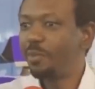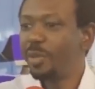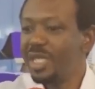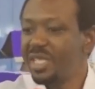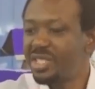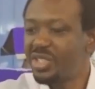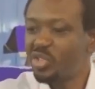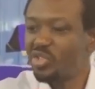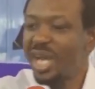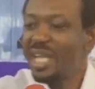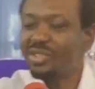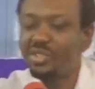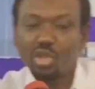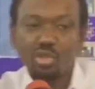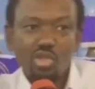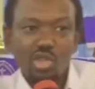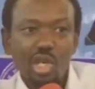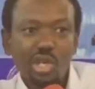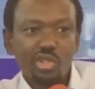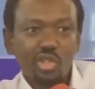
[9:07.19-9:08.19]
Please try
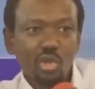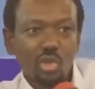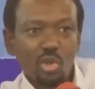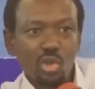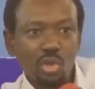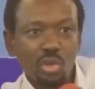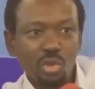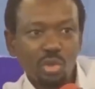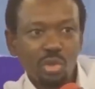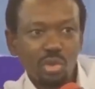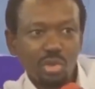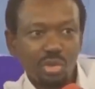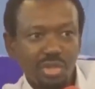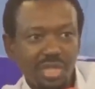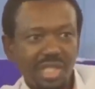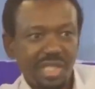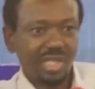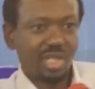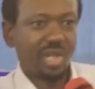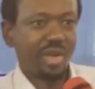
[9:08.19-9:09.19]
to talk to
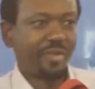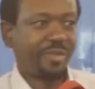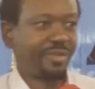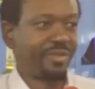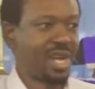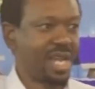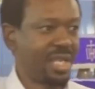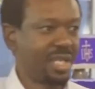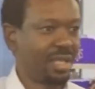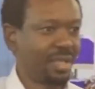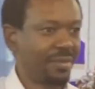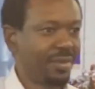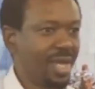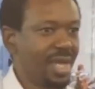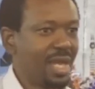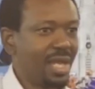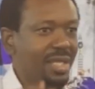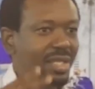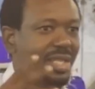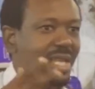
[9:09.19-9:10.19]
this your friend.
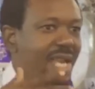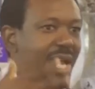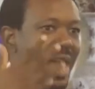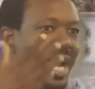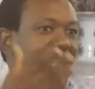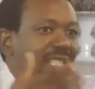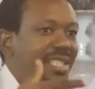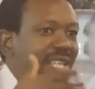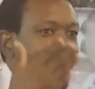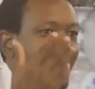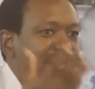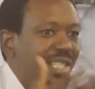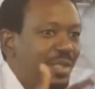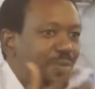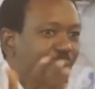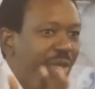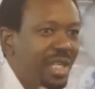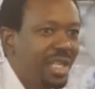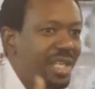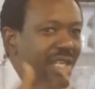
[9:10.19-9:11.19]
The idea
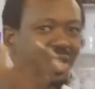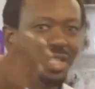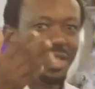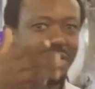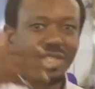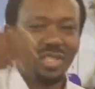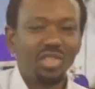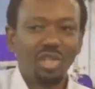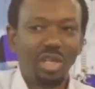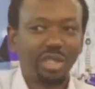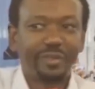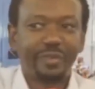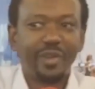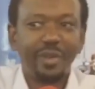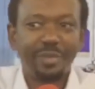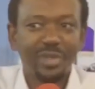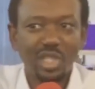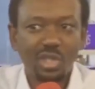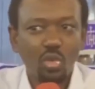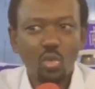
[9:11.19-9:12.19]
he's bringing is not
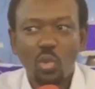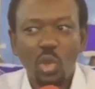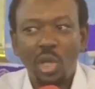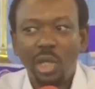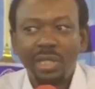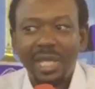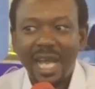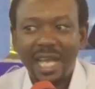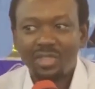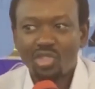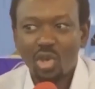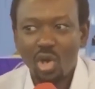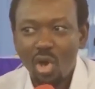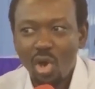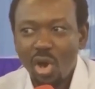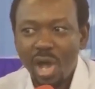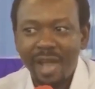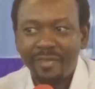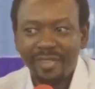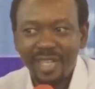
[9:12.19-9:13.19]
from this world at
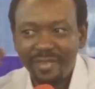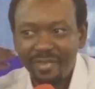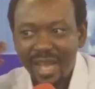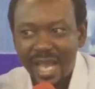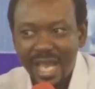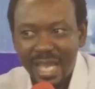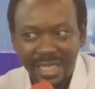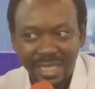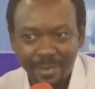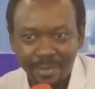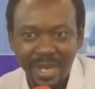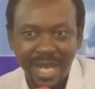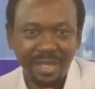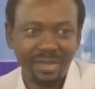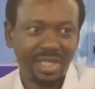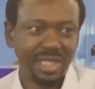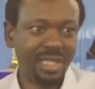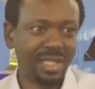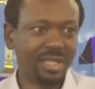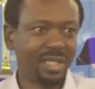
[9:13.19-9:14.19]
all. I've never heard
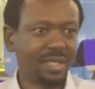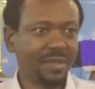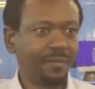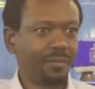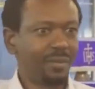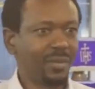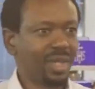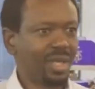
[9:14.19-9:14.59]
about it.